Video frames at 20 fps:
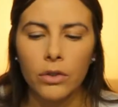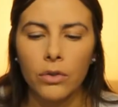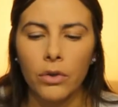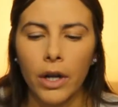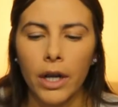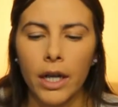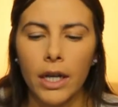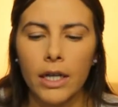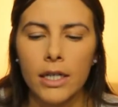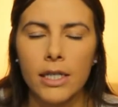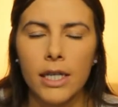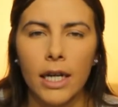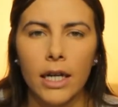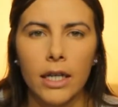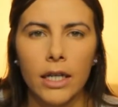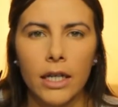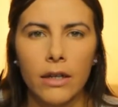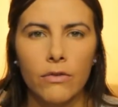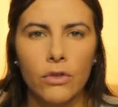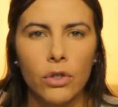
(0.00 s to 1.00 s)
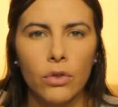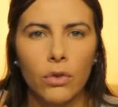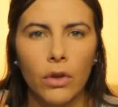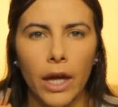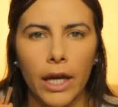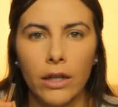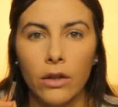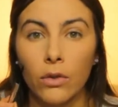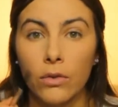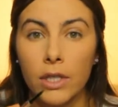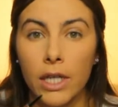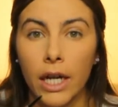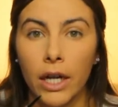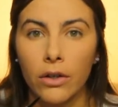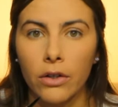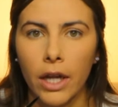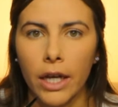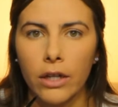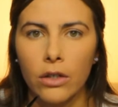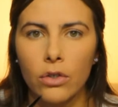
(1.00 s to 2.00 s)
great is that it gives you like those
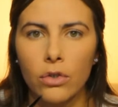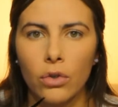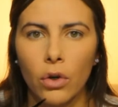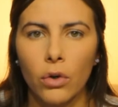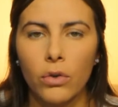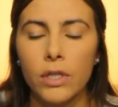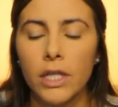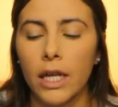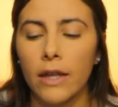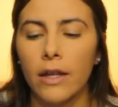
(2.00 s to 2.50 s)
hair-like strokes,